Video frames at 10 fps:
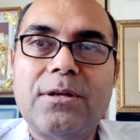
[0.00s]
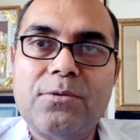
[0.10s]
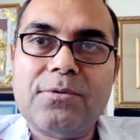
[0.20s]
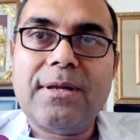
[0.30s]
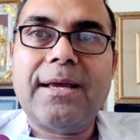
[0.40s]

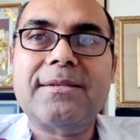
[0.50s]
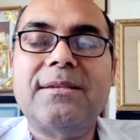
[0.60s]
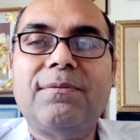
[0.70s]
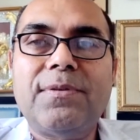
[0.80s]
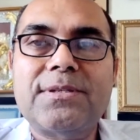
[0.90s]
utilize
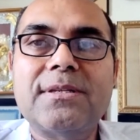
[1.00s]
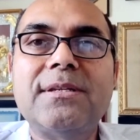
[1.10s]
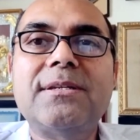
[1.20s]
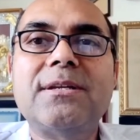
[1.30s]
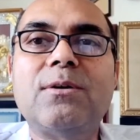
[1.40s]
the
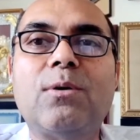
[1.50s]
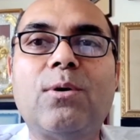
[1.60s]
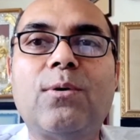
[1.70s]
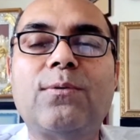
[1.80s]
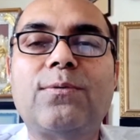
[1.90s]
facility
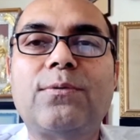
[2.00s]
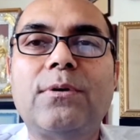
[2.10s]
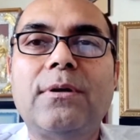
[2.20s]
of